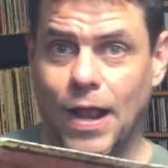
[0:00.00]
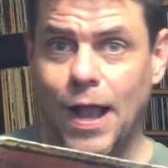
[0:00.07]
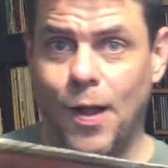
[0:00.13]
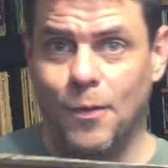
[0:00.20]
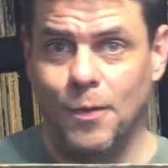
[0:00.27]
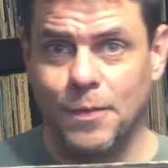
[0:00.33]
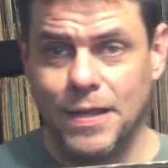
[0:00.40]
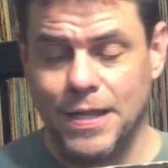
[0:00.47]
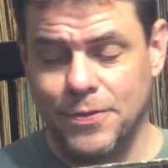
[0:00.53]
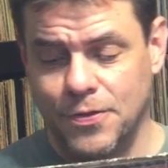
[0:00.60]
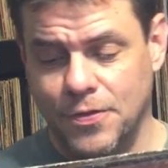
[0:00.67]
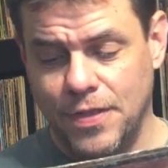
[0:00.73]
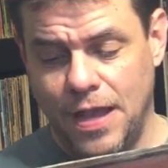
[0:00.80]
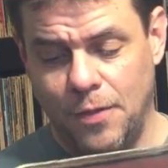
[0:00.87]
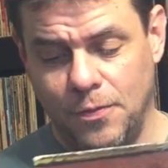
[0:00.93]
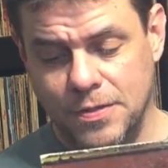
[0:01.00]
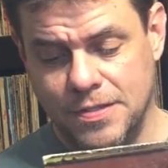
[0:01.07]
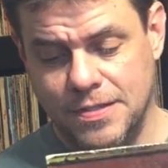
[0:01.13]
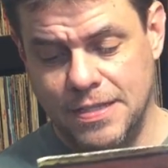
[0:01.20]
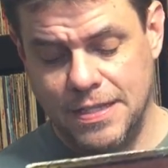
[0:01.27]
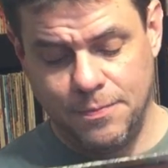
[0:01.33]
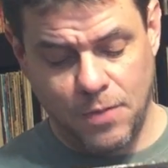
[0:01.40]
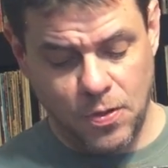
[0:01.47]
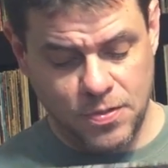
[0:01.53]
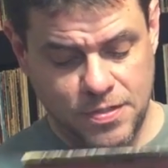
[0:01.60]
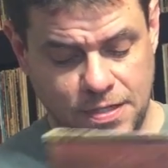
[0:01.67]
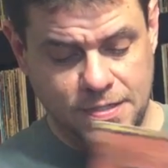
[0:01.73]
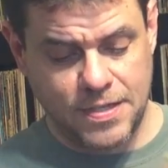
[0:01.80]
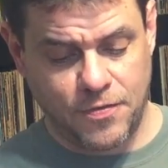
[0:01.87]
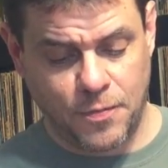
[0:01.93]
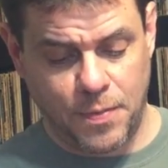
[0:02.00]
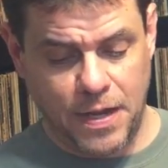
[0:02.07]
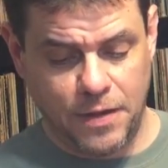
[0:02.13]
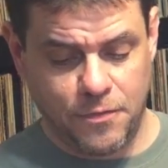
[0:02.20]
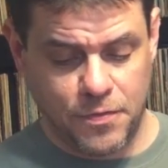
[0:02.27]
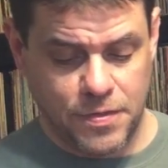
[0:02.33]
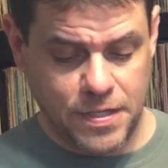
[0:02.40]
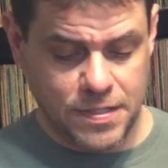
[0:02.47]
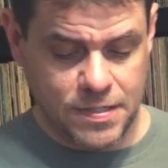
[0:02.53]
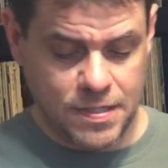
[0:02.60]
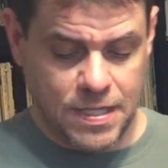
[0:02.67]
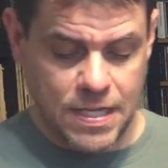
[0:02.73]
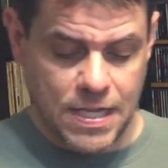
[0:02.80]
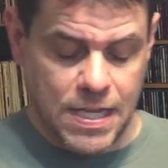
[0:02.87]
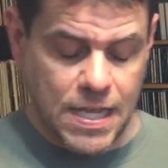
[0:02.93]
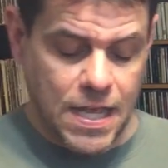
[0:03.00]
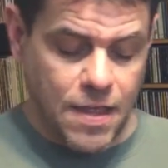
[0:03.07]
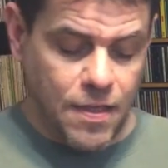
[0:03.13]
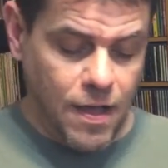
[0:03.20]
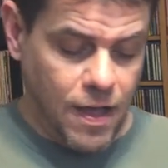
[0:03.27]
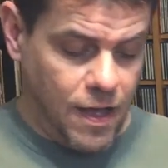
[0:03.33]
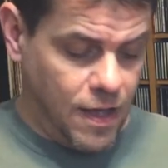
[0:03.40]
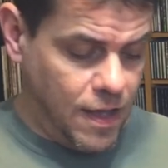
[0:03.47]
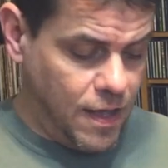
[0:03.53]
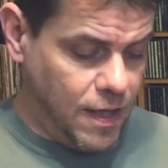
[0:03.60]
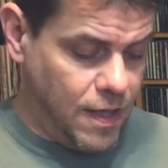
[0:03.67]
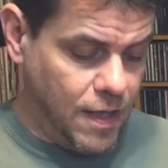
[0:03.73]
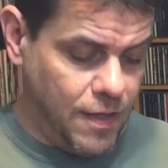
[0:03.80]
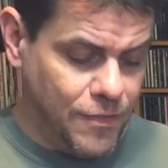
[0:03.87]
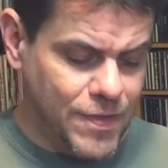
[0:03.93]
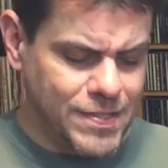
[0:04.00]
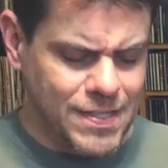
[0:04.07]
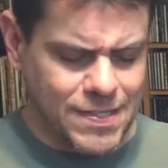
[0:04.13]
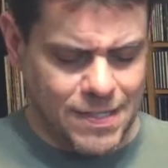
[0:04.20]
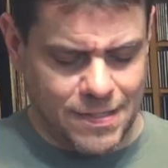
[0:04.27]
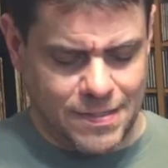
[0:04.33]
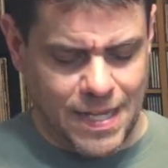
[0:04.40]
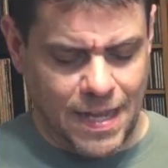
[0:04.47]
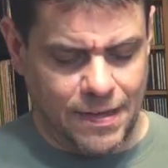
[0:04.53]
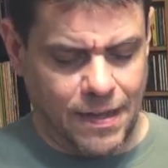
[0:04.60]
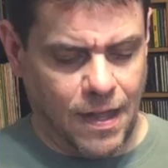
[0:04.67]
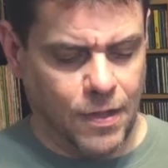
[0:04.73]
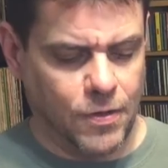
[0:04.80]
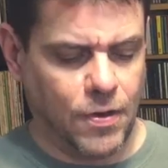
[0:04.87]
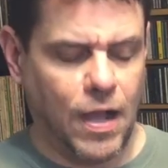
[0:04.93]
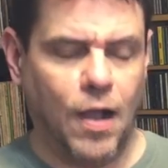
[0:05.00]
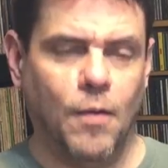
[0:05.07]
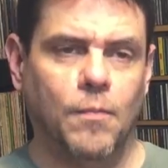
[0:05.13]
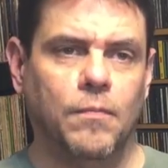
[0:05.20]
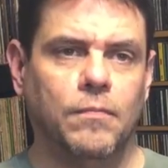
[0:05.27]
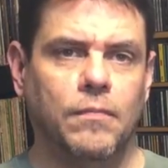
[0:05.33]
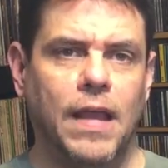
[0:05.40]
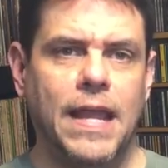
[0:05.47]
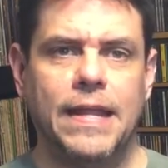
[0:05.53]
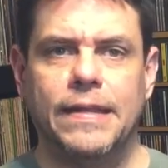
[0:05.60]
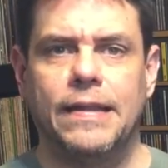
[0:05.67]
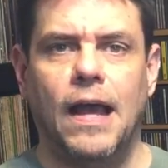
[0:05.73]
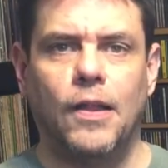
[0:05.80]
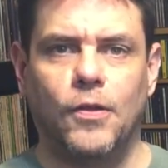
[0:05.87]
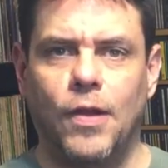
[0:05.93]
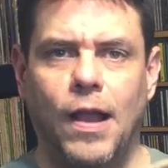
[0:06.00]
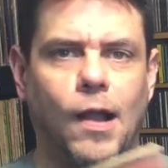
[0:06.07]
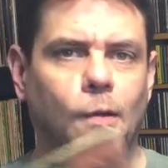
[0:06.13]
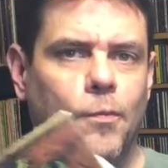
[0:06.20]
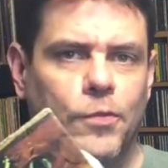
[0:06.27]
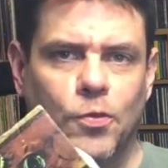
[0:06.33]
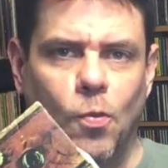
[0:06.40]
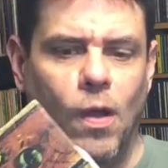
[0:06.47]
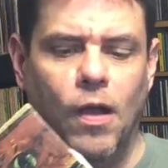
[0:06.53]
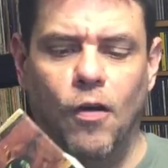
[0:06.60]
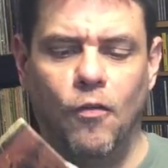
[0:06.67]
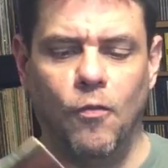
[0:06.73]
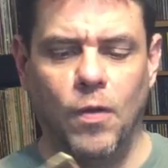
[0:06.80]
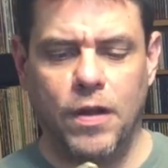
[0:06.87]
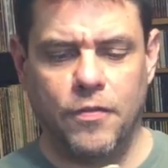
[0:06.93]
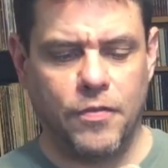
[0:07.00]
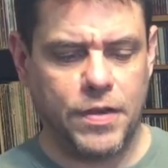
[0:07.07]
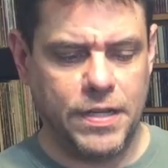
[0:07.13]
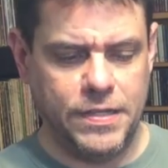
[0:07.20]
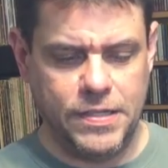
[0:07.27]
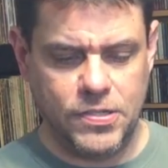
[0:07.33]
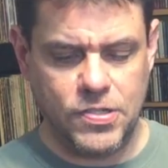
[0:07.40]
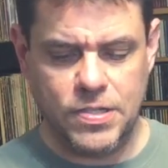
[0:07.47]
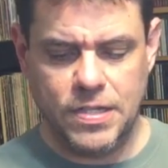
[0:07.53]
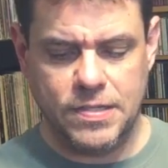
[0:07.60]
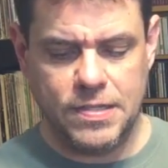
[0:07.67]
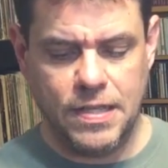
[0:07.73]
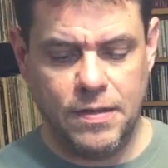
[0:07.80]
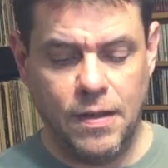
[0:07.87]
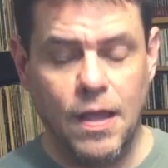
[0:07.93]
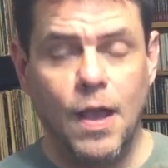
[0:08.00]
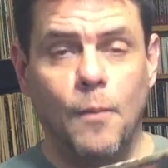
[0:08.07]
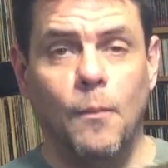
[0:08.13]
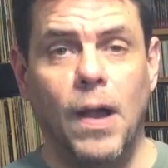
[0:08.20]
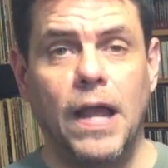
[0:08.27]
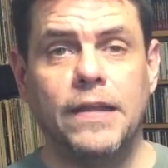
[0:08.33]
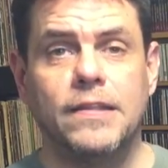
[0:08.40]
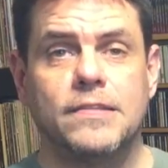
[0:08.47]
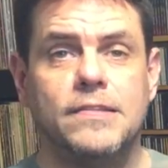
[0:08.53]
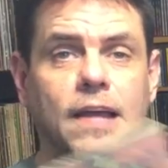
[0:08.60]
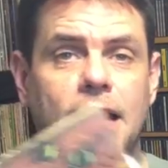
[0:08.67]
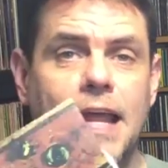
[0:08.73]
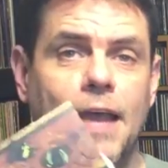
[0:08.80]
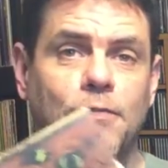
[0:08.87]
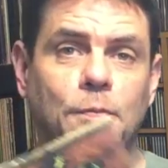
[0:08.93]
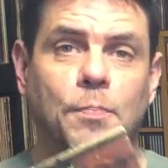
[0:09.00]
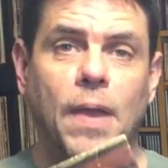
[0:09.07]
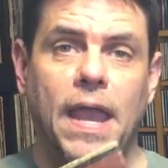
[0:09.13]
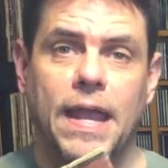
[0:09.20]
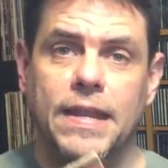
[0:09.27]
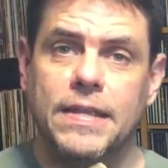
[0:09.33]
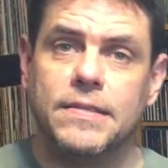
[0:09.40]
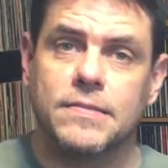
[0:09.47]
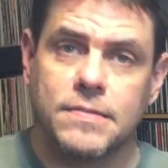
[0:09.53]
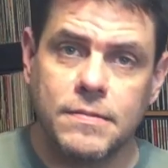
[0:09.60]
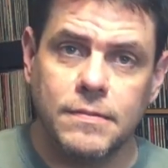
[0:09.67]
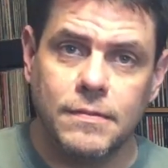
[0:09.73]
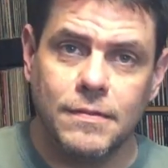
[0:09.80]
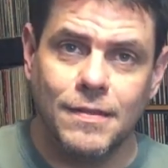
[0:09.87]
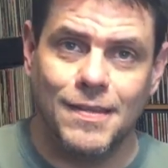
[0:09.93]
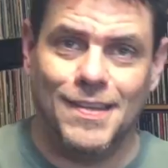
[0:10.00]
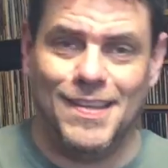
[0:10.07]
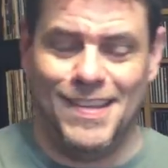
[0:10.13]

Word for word: album either. That was the most it's ever paid for this. Uh, this is a $10 album, $8 album, 12 whatever condition it's in. Mine does not have the panties.